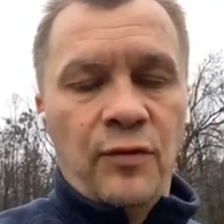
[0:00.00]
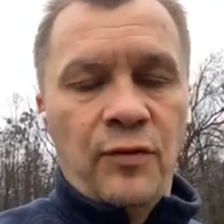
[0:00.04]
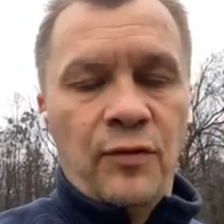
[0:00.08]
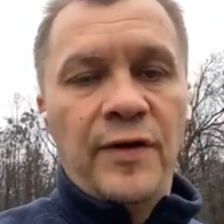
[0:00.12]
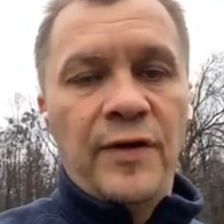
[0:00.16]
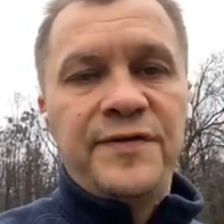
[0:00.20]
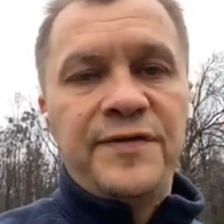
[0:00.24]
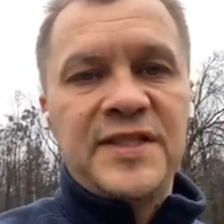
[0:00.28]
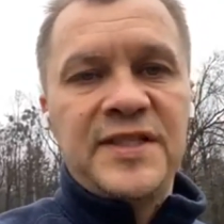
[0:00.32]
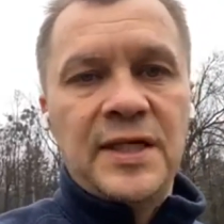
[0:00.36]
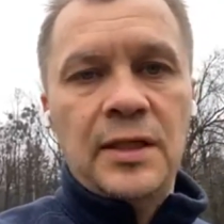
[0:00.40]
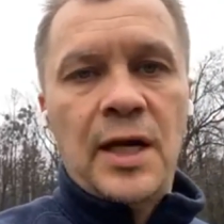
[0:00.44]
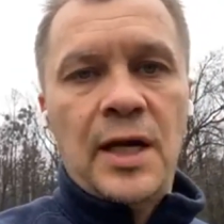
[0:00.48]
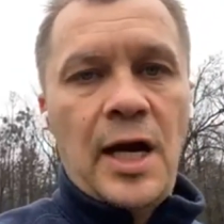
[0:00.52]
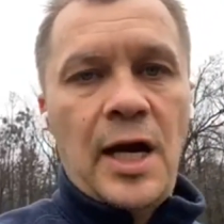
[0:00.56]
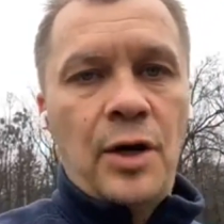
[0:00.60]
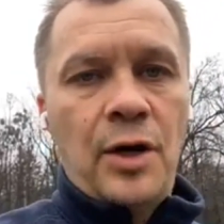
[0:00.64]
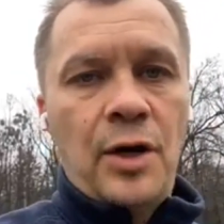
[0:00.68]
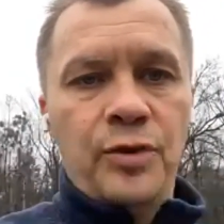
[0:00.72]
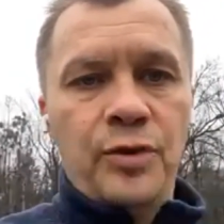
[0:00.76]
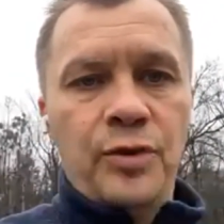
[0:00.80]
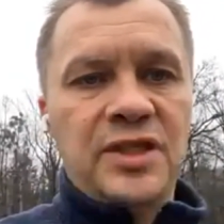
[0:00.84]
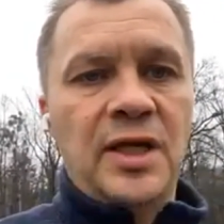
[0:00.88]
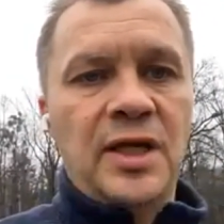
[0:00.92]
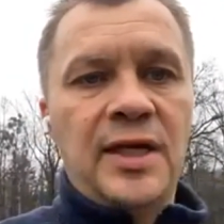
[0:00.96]
We've seen how
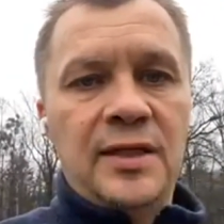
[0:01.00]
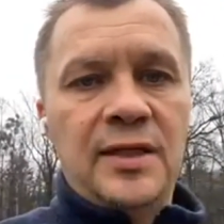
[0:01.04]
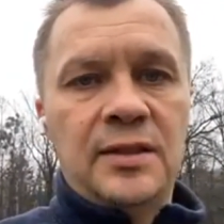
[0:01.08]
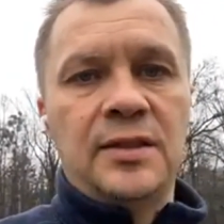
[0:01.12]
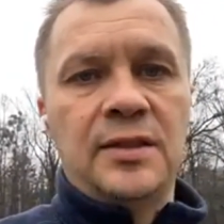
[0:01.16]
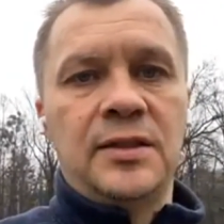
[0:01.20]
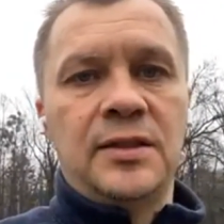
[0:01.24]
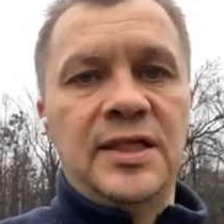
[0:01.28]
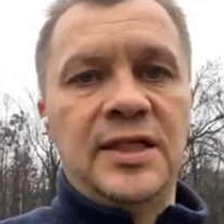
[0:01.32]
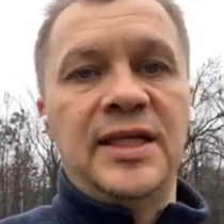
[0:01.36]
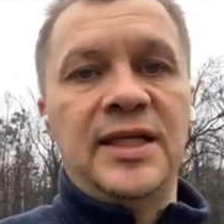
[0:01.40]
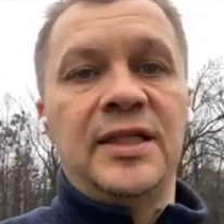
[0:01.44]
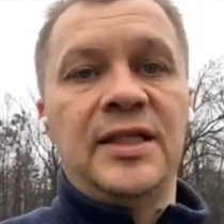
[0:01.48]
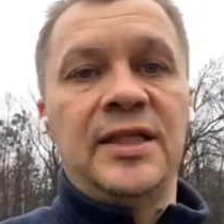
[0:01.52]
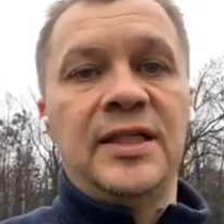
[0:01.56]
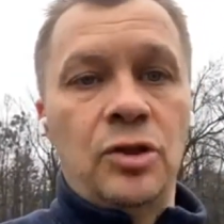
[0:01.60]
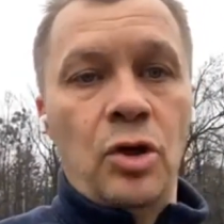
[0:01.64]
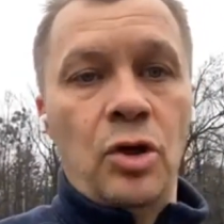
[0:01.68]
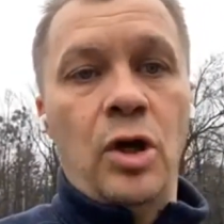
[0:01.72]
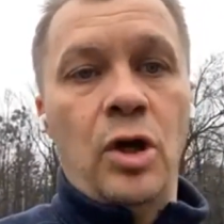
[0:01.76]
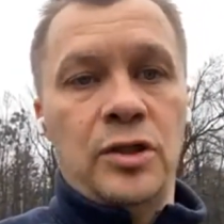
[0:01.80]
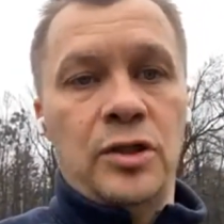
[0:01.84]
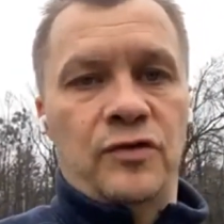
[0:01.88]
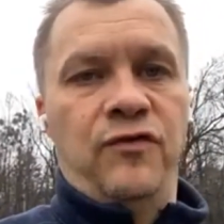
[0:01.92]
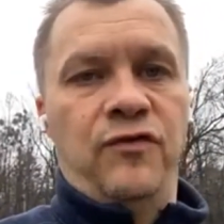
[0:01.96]
it did
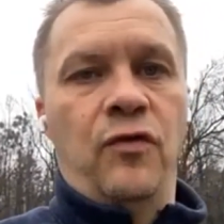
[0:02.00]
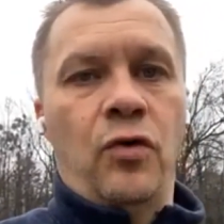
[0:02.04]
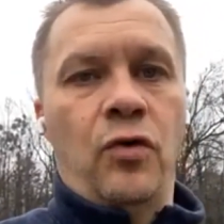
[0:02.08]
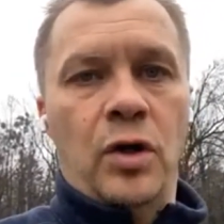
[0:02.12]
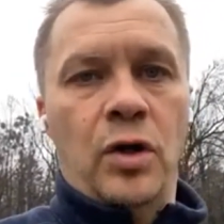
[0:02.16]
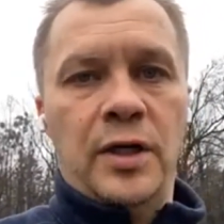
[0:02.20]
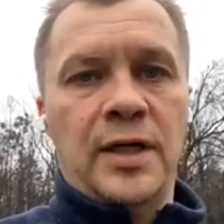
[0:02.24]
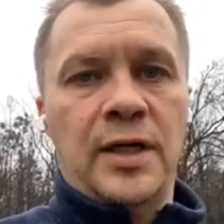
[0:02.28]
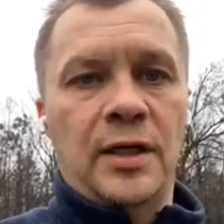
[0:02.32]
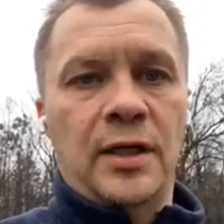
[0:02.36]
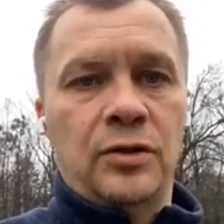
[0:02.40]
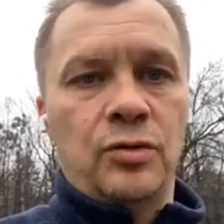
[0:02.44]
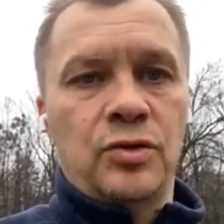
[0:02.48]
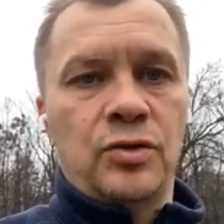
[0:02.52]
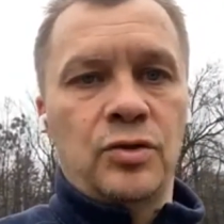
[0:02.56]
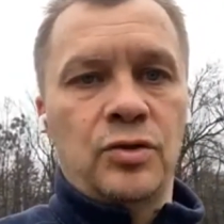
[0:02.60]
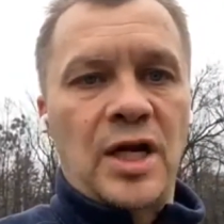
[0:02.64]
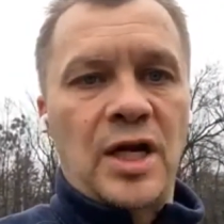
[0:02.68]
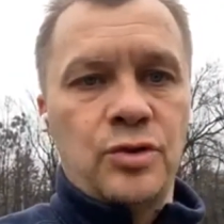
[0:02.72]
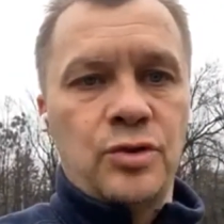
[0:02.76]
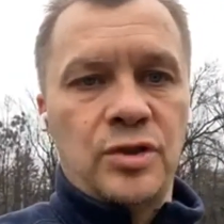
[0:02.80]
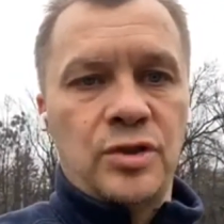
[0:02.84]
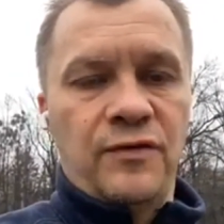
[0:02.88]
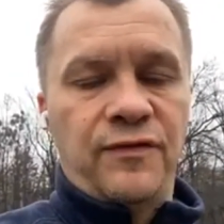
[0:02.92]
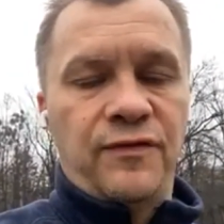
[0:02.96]
not work in
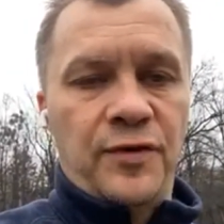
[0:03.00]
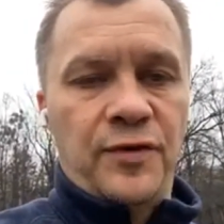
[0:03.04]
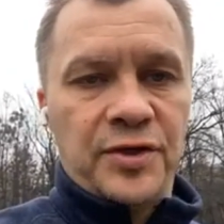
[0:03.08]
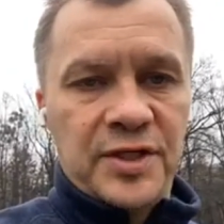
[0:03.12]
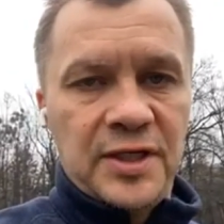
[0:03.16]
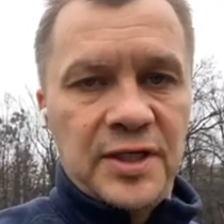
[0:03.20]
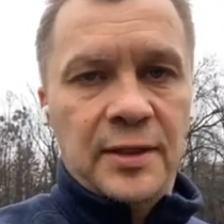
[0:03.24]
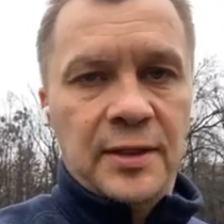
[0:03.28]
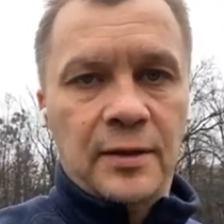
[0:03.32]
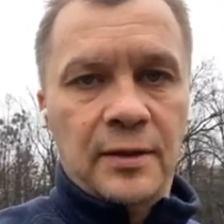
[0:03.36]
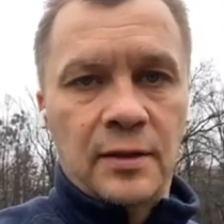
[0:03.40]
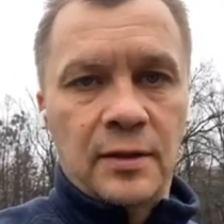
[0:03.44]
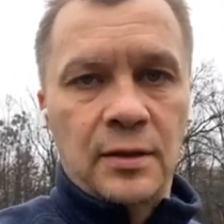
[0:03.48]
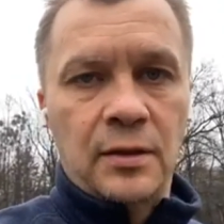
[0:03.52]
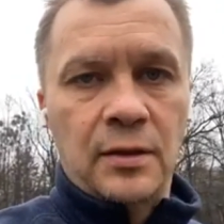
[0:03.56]
2014.